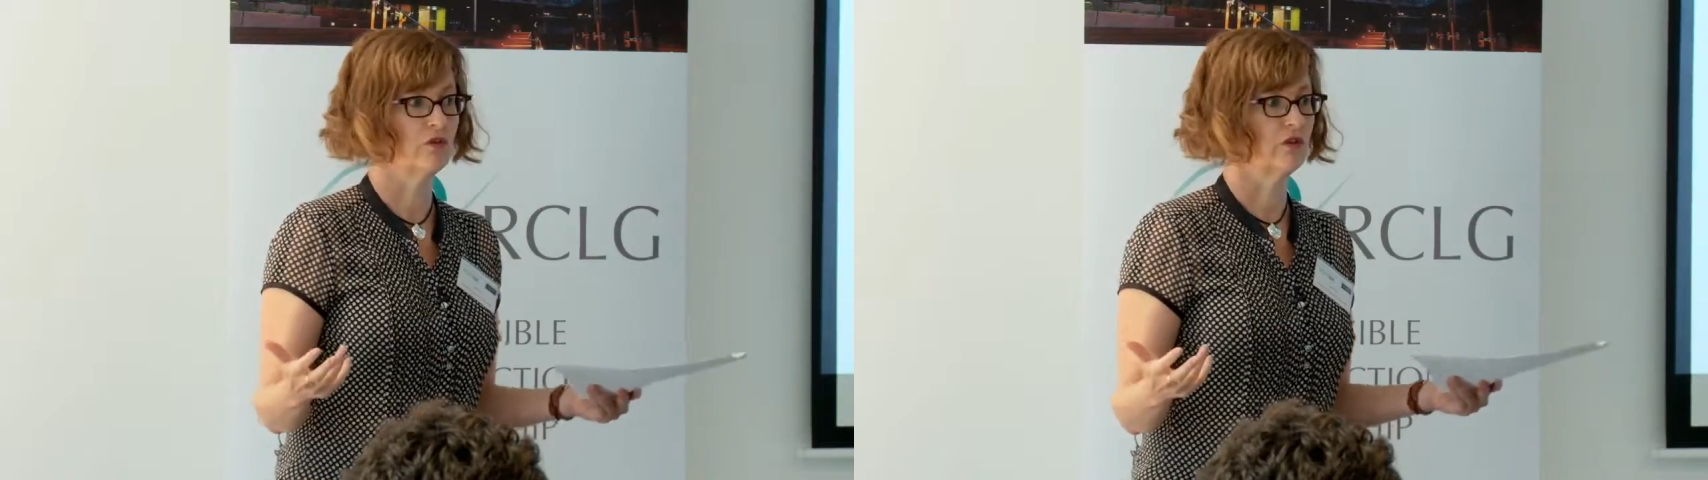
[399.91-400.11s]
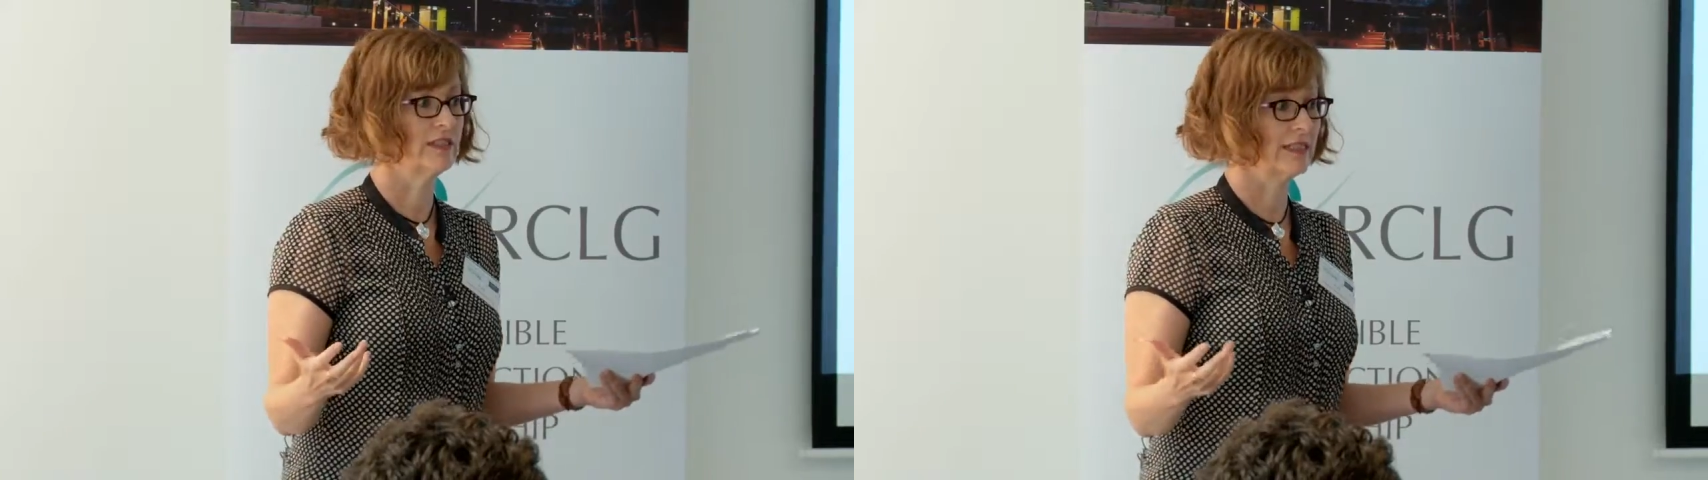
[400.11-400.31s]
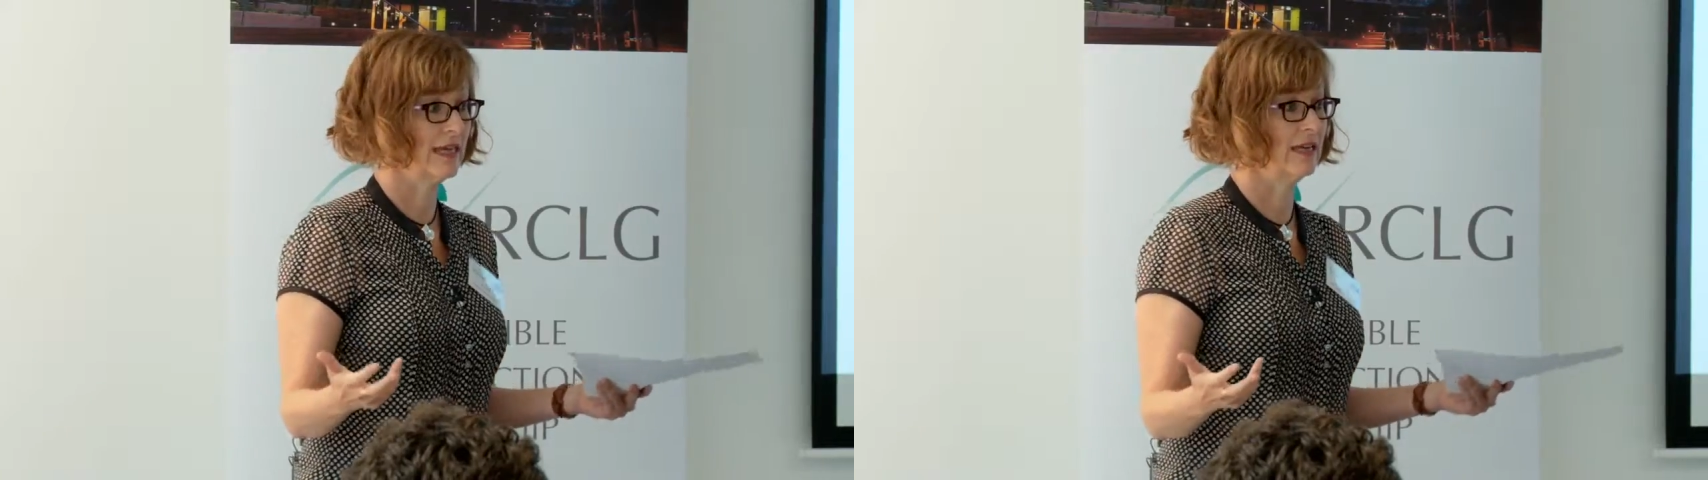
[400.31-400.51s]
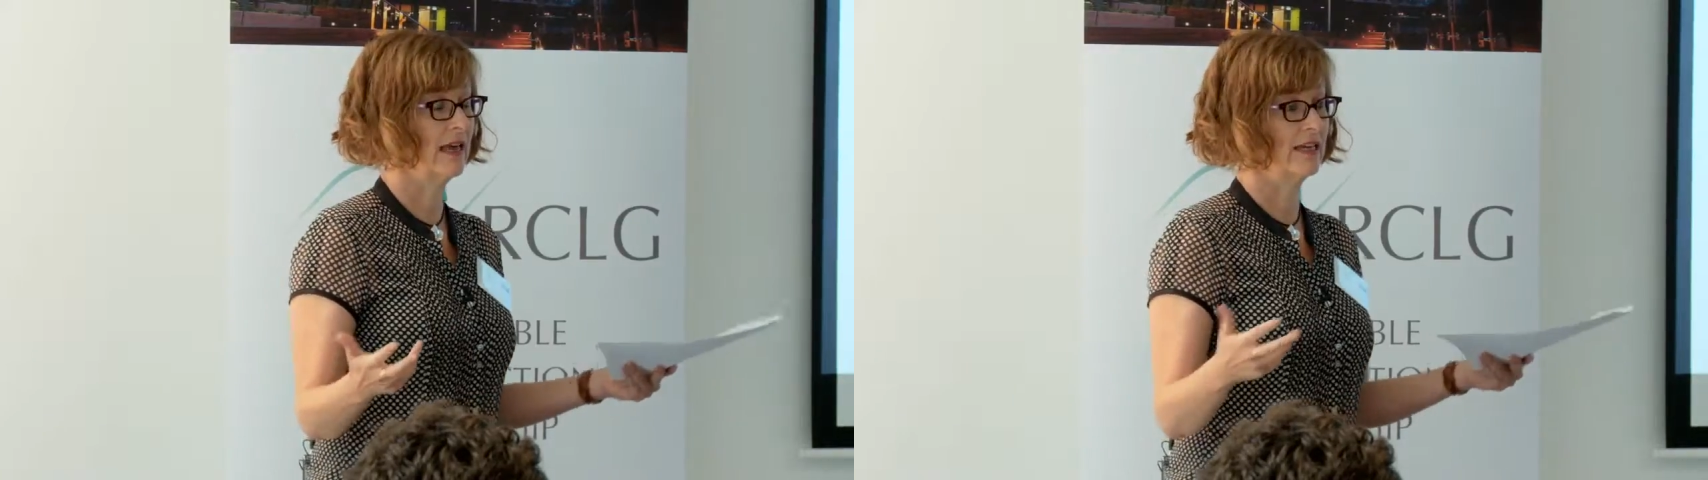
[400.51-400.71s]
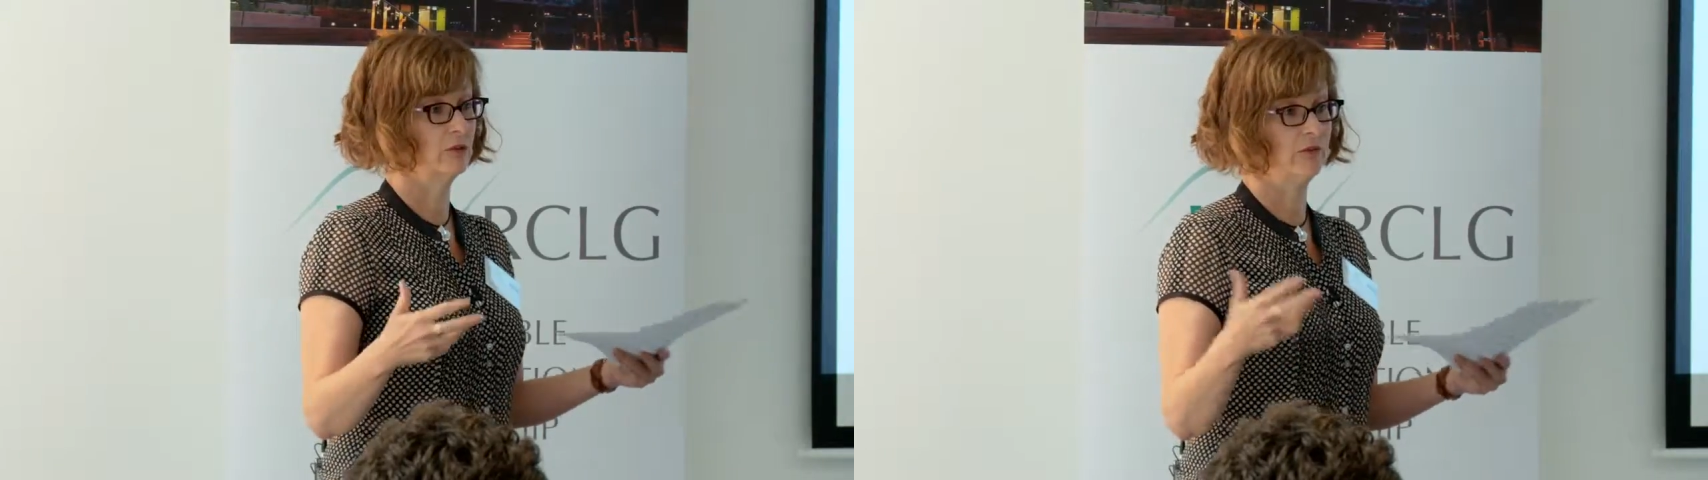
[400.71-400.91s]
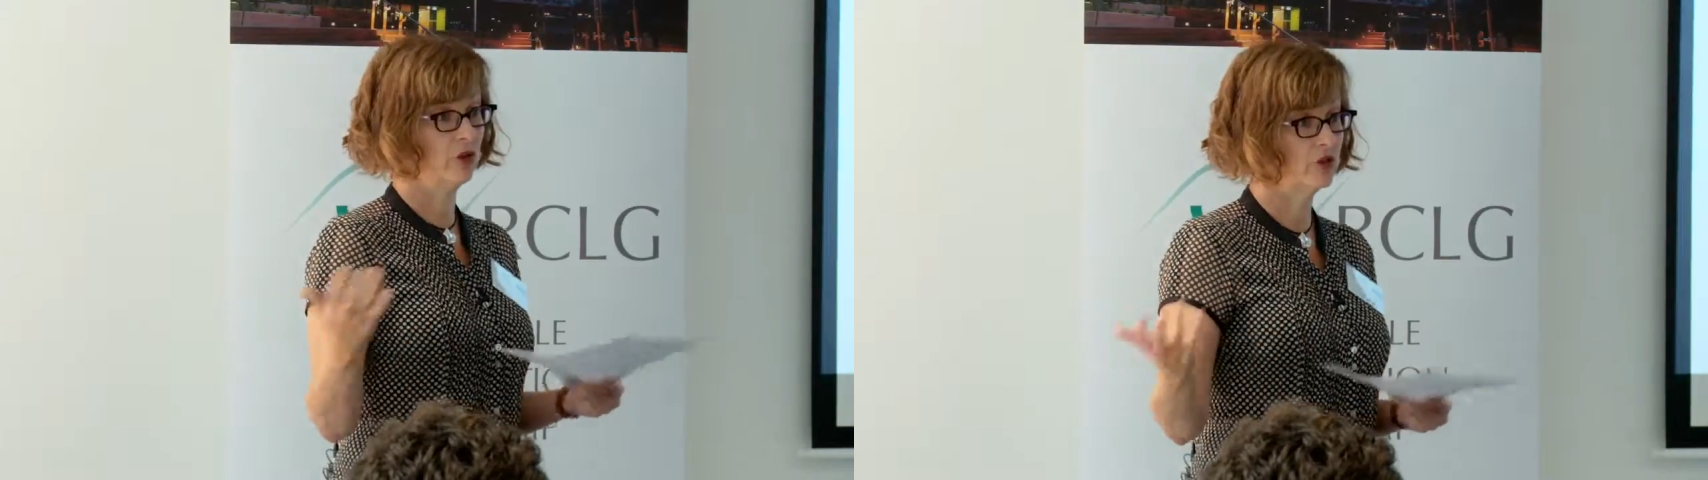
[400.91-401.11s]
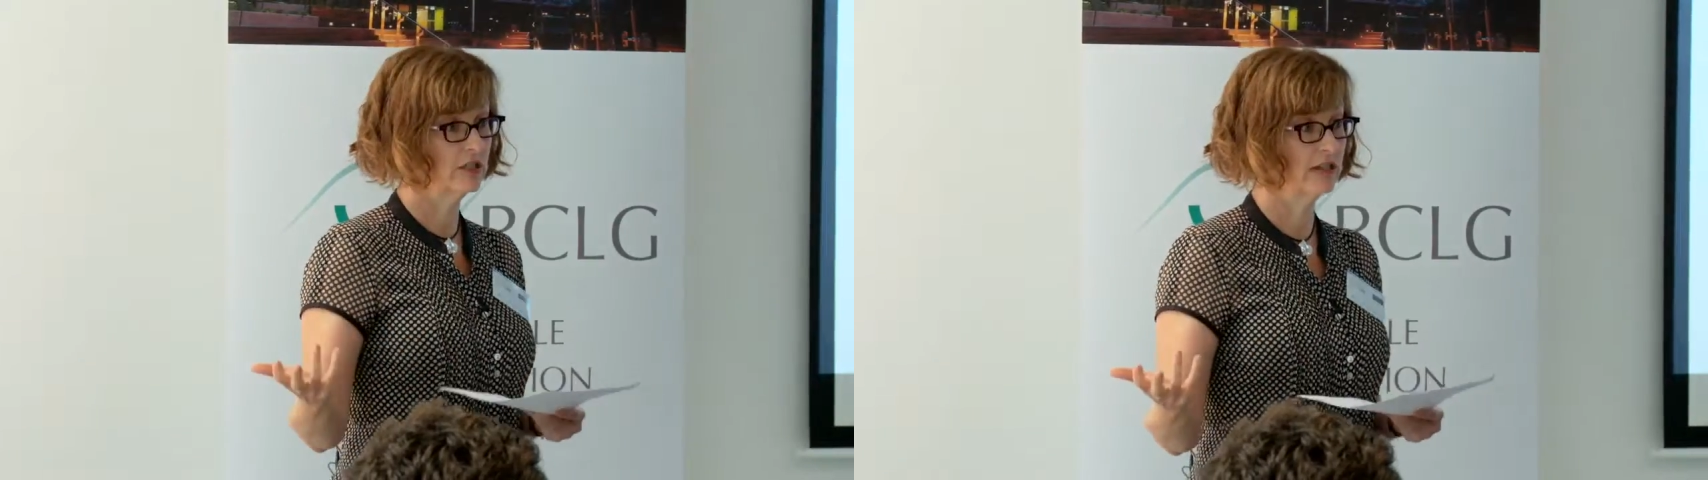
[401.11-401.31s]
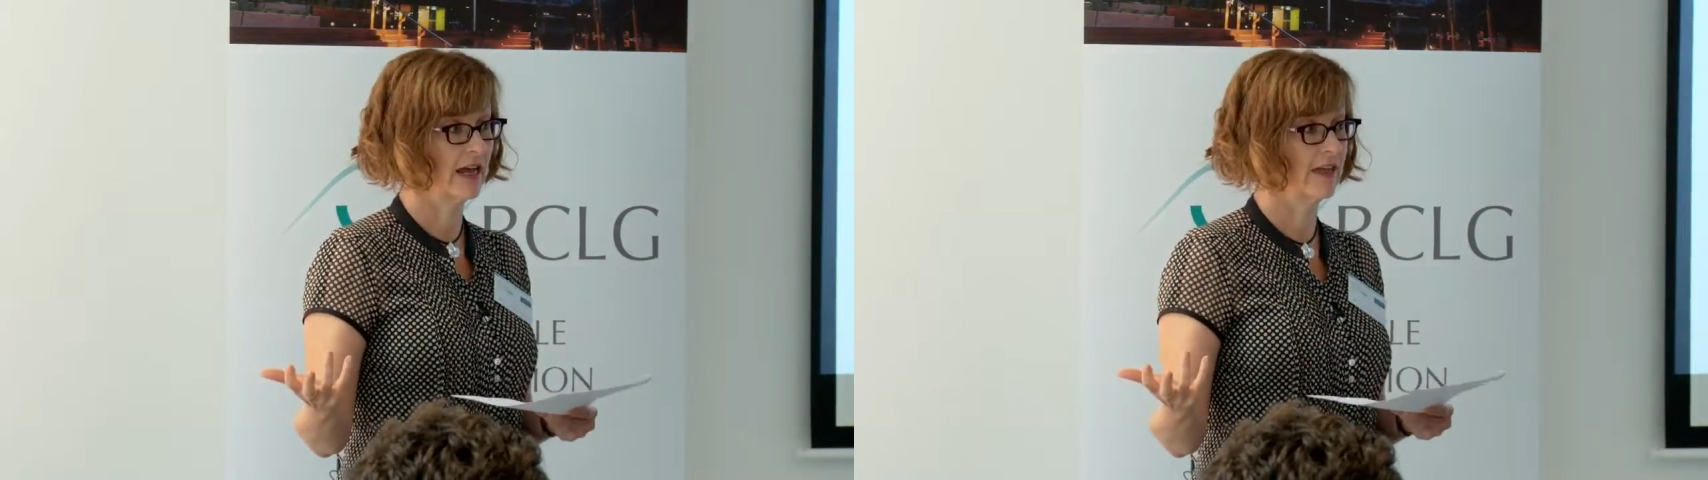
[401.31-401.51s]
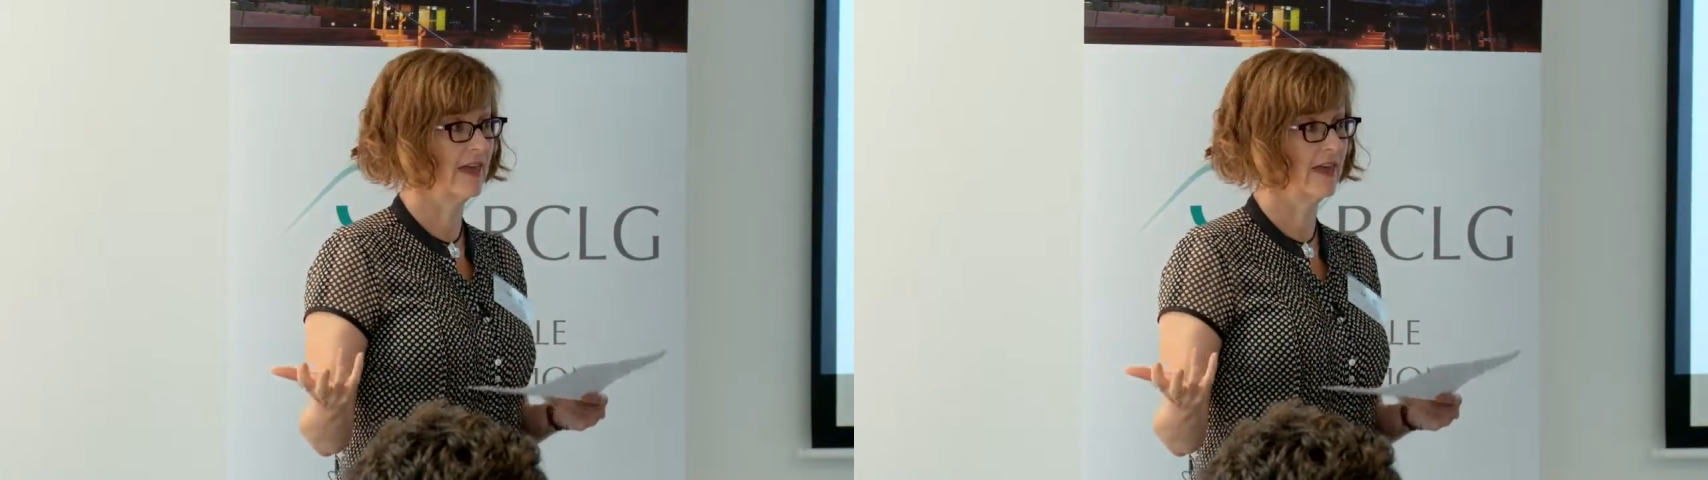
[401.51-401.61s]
seen, as we've heard today,